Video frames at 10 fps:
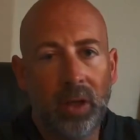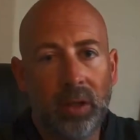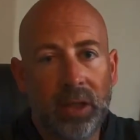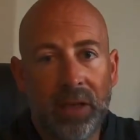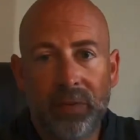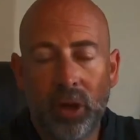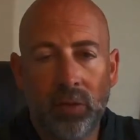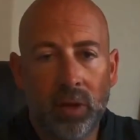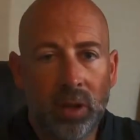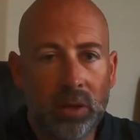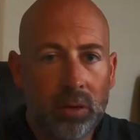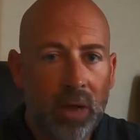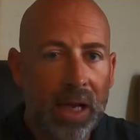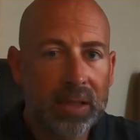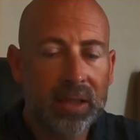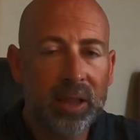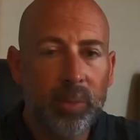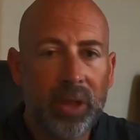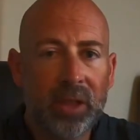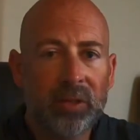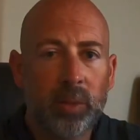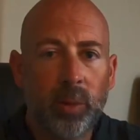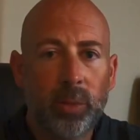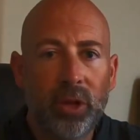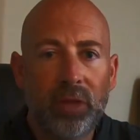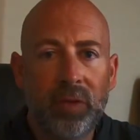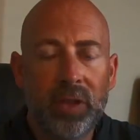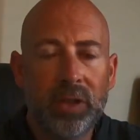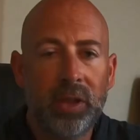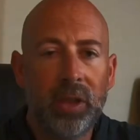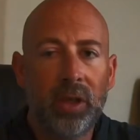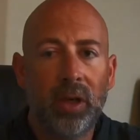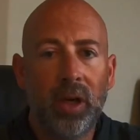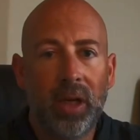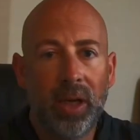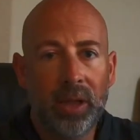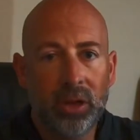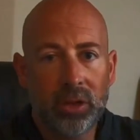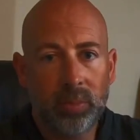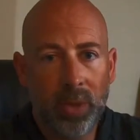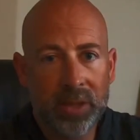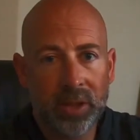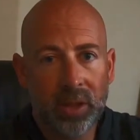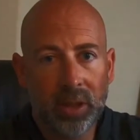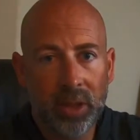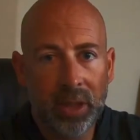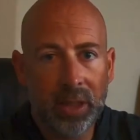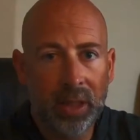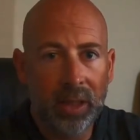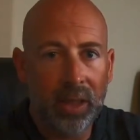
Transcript: leftover grass clippings from the previous year and just basically